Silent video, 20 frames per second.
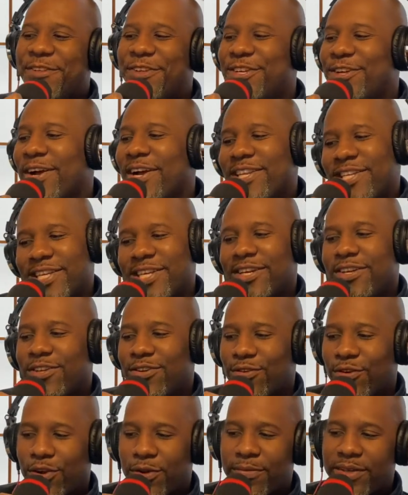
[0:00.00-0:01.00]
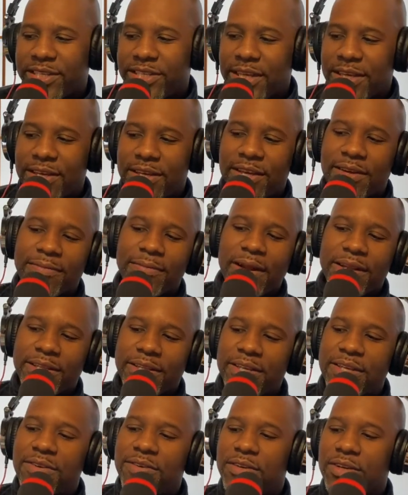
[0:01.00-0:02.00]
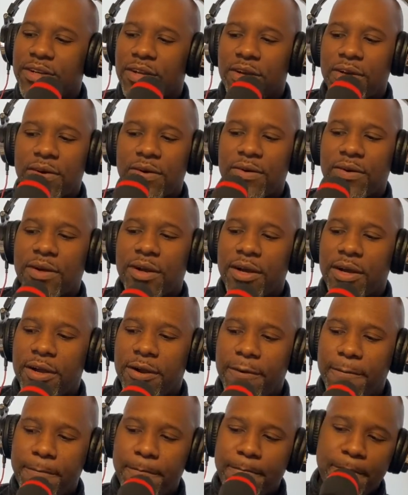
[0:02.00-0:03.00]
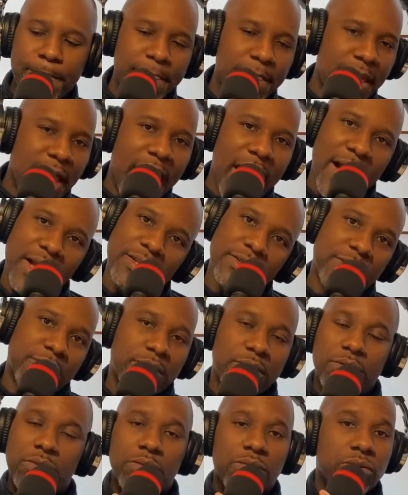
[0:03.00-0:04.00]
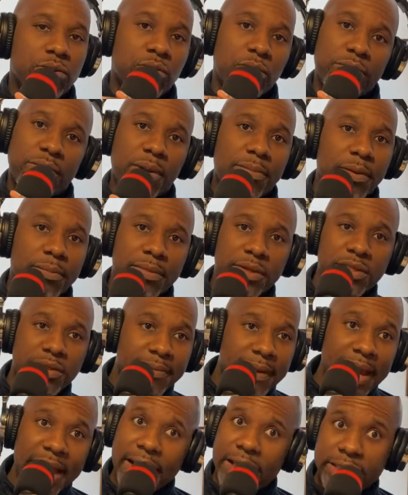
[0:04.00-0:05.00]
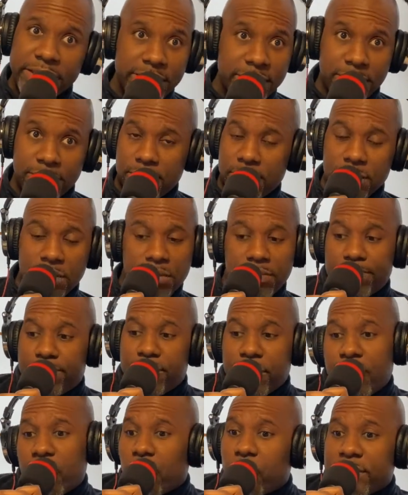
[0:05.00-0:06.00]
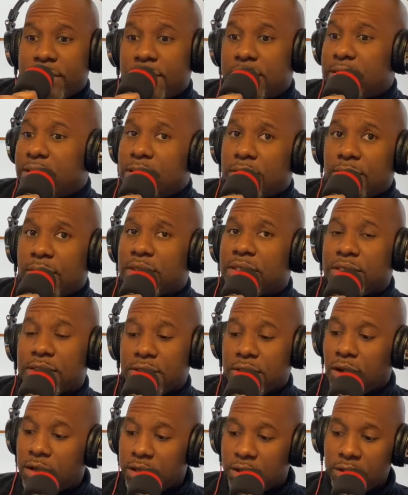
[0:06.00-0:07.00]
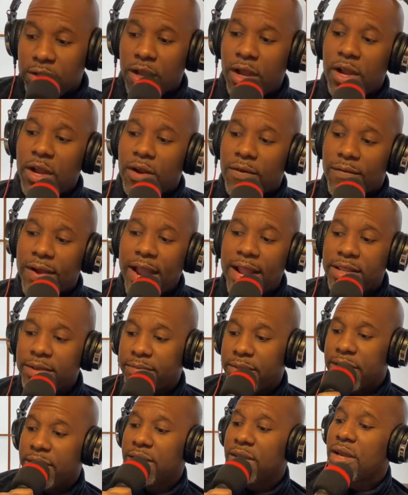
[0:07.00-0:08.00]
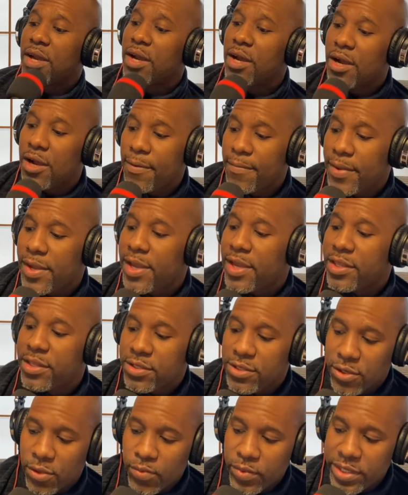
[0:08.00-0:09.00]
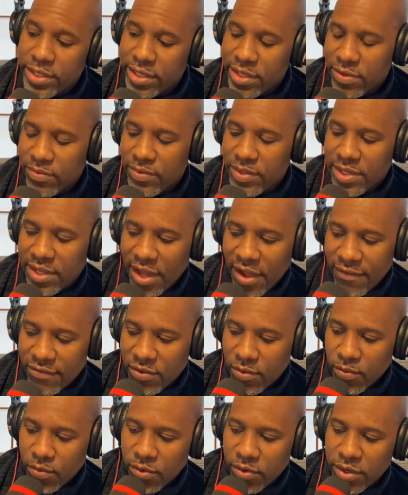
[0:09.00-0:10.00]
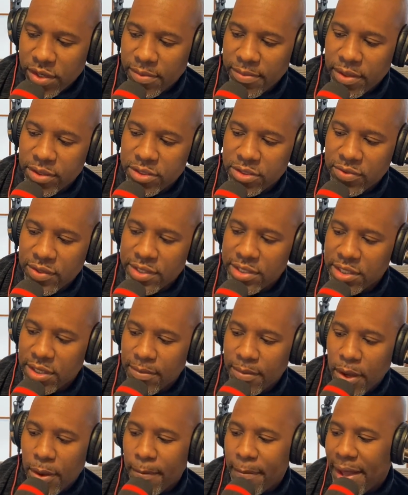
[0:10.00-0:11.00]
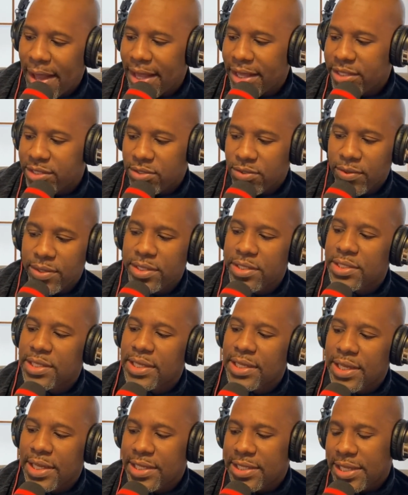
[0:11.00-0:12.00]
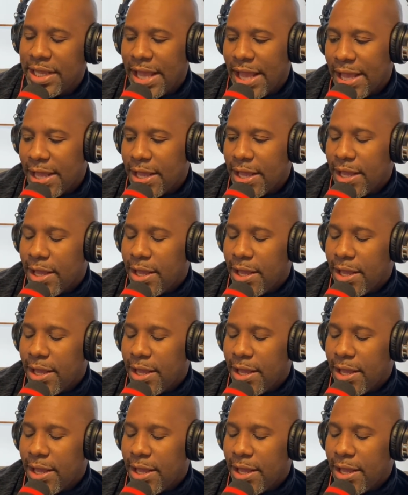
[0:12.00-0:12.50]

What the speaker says: I think you heard me say about a year ago, I just swooped up a bunch of masks just before this situation started randomly. And so we didn't really have to worry about stressing about masks or anything like that.